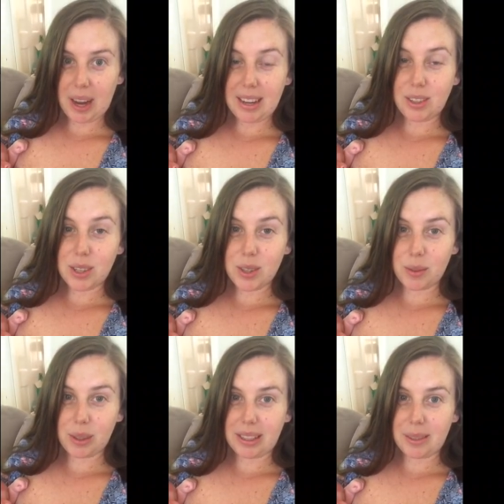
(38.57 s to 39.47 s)
I just
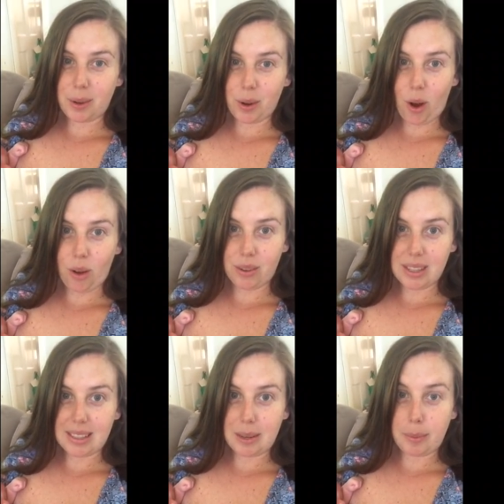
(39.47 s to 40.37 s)
really want to offer
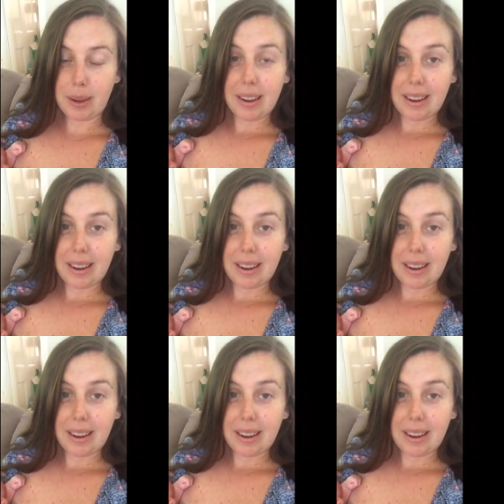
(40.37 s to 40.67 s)
some